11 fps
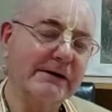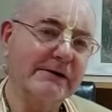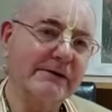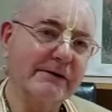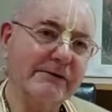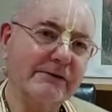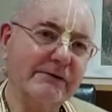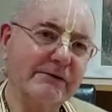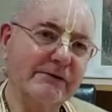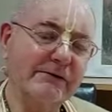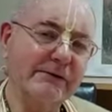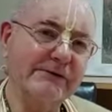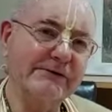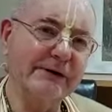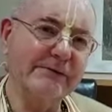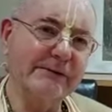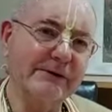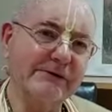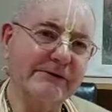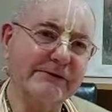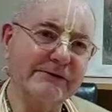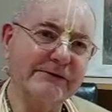not the Garuda Stamba,
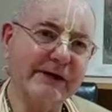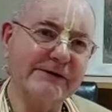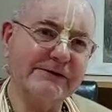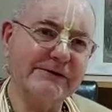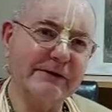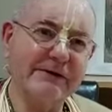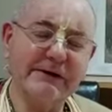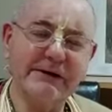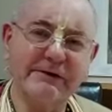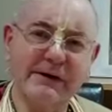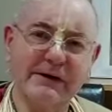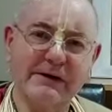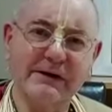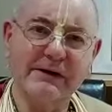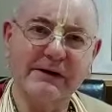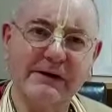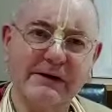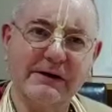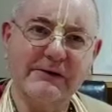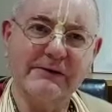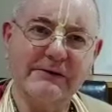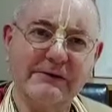there's a statue, I think,
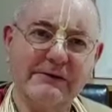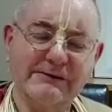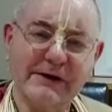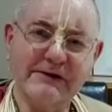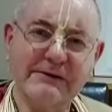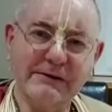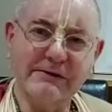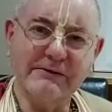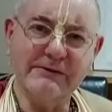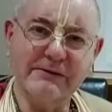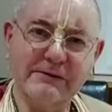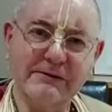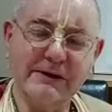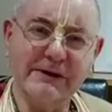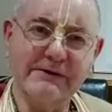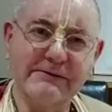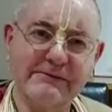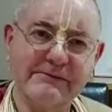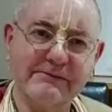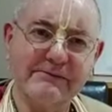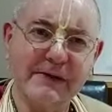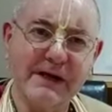sun god Varuni.
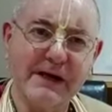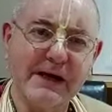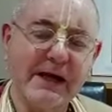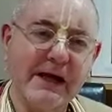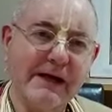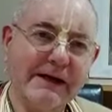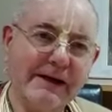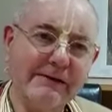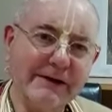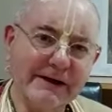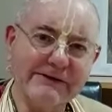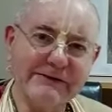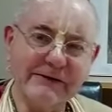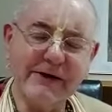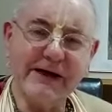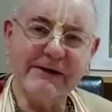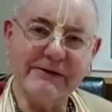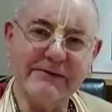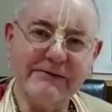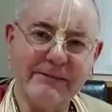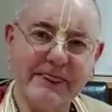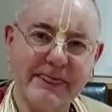Anyhow, next to that,
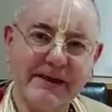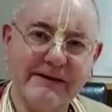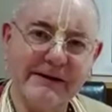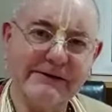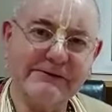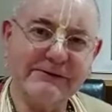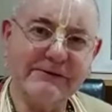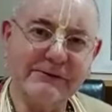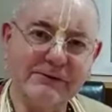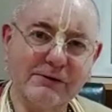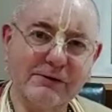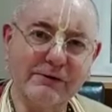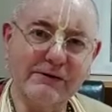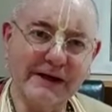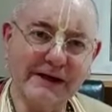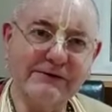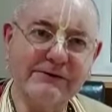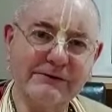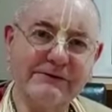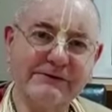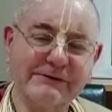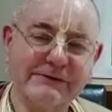next to the door, the
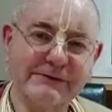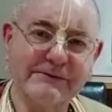entrance,